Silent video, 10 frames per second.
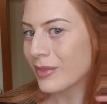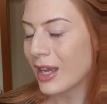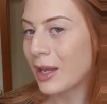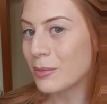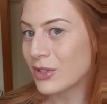
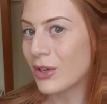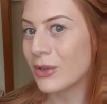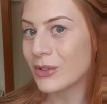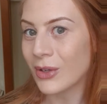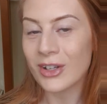I am so
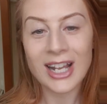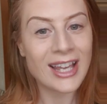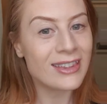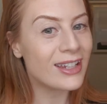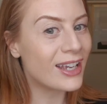
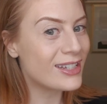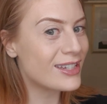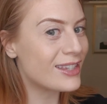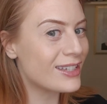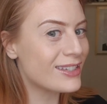glad that I did
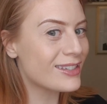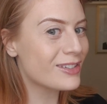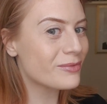this.